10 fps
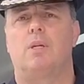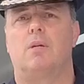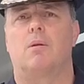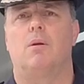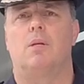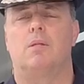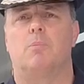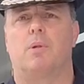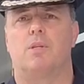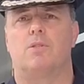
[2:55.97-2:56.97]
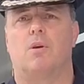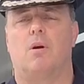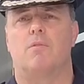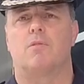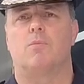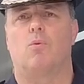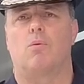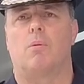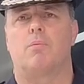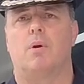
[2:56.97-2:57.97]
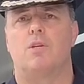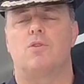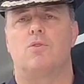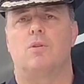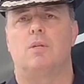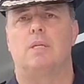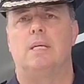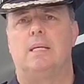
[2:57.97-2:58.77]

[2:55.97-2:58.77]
including the police divers from the Water Operations Unit,